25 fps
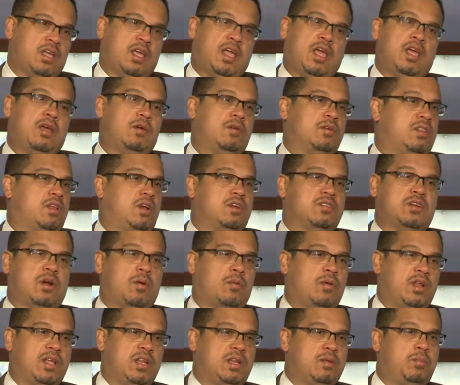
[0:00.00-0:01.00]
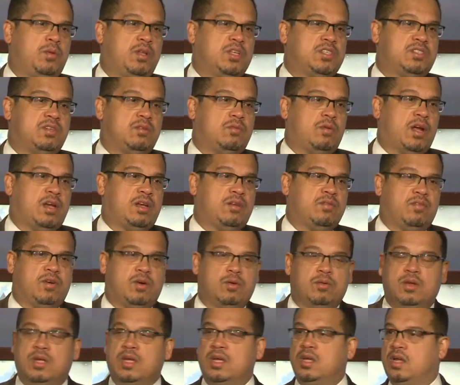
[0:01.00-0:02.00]
hey, there's already an implicit right to
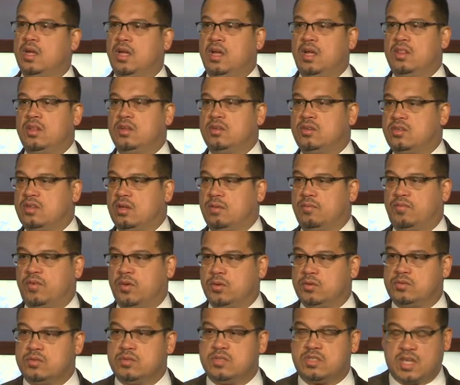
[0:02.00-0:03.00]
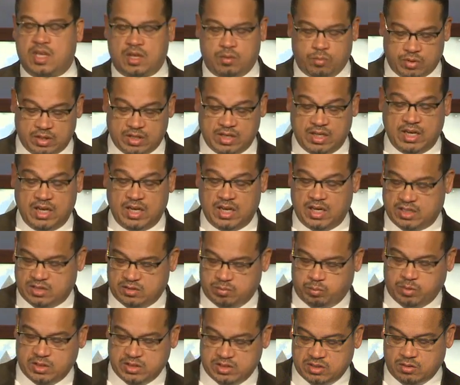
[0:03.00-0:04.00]
vote, and there's some folks who say we need an
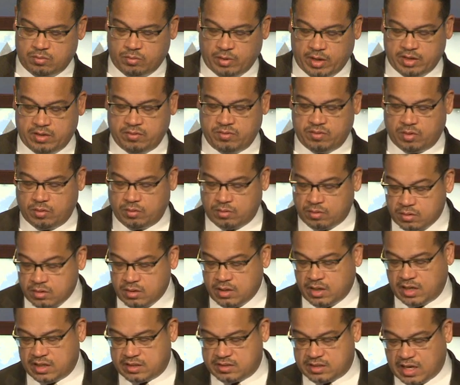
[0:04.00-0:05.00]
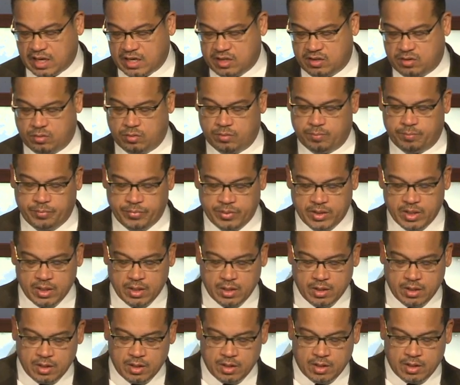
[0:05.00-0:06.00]
explicit right to vote, as I do.
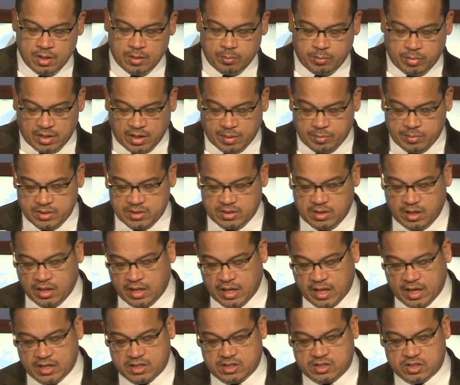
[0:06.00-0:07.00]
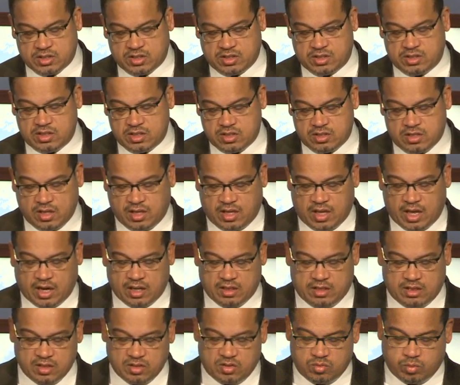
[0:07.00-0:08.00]
But let me look at it, just look at
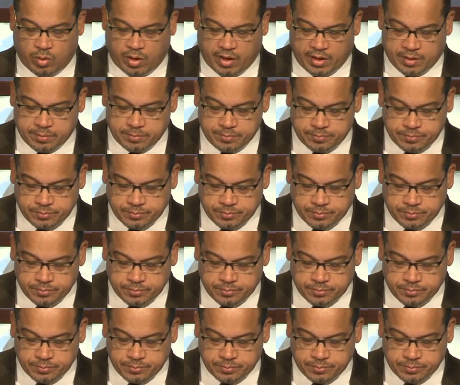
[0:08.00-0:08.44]
it this way.